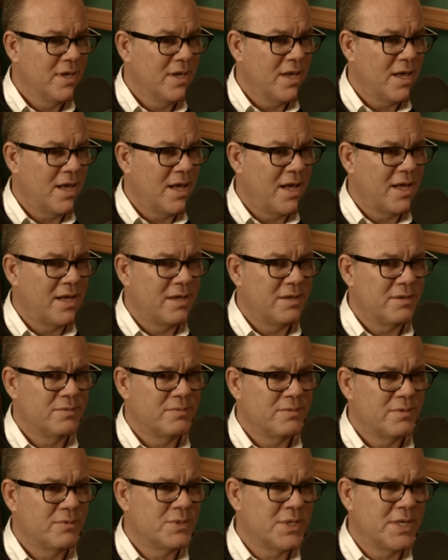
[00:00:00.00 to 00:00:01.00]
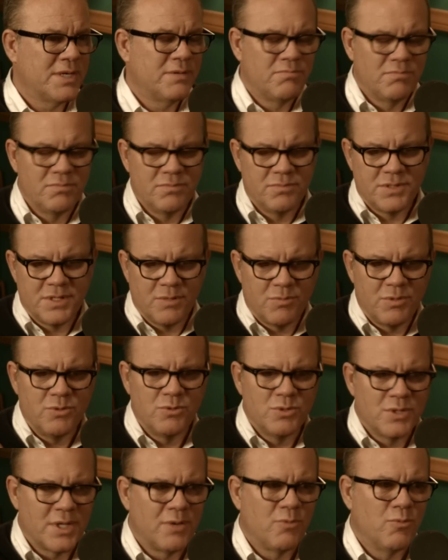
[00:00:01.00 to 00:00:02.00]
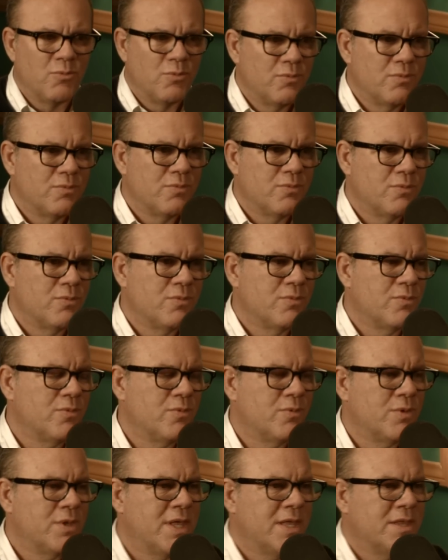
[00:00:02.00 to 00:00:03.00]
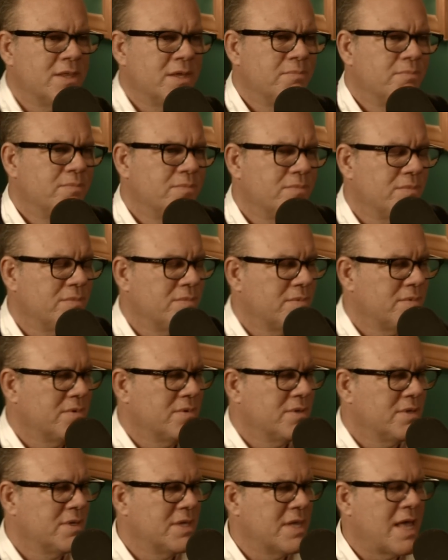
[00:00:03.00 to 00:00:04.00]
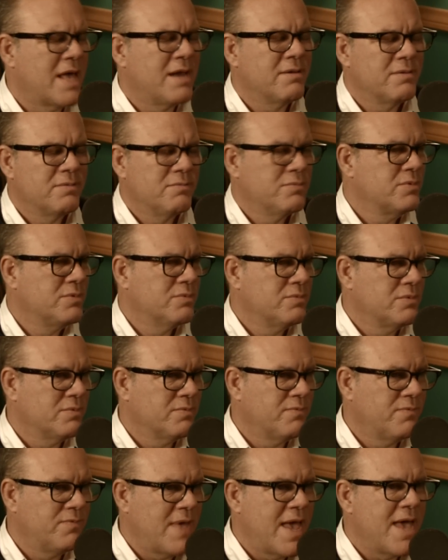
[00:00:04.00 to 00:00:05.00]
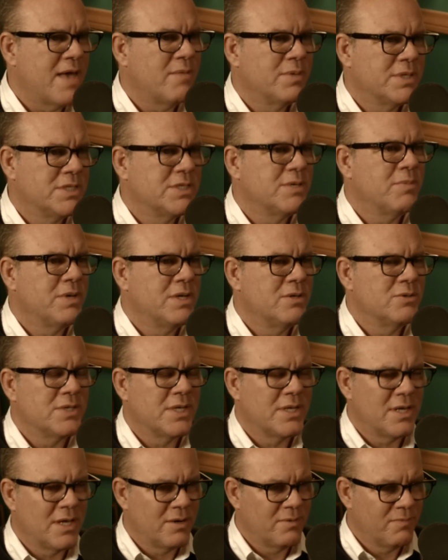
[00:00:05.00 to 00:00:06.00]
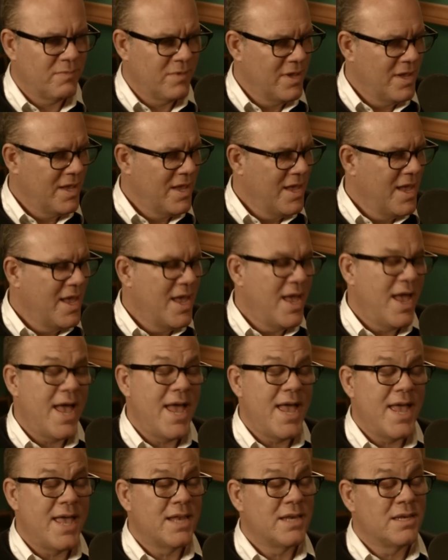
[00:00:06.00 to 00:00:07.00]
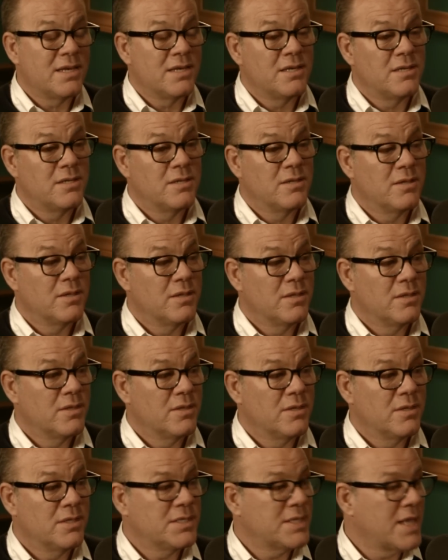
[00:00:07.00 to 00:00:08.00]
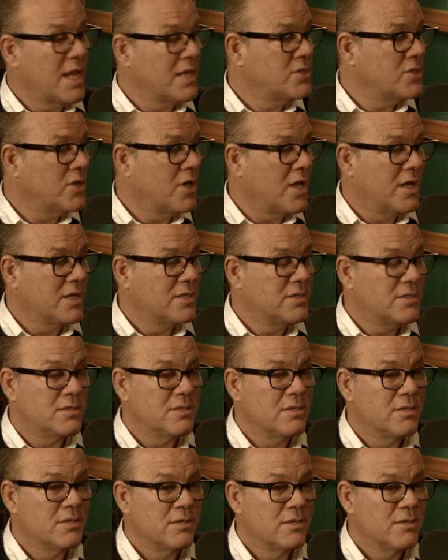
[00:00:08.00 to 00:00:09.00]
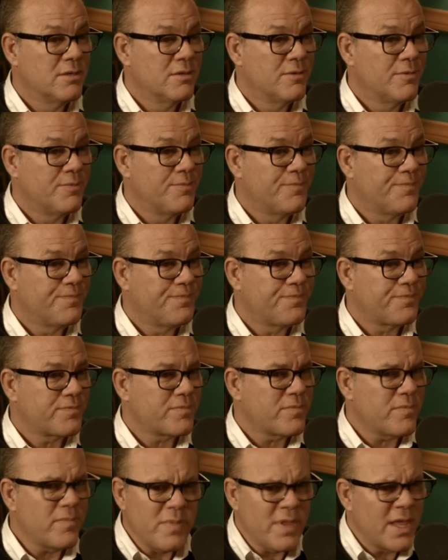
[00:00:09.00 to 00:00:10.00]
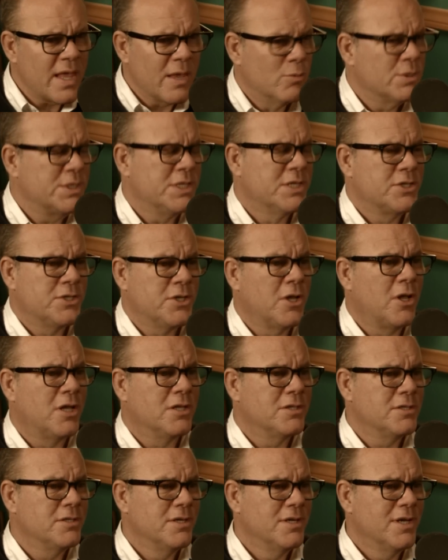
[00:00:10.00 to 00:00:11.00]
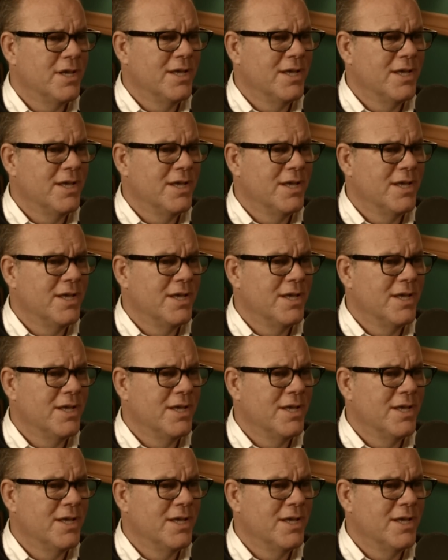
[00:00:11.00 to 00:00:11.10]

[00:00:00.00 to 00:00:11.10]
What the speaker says: It was like someone who was like within the, not a fan, but somebody who's like kind of, and this guy talked. It was an assault.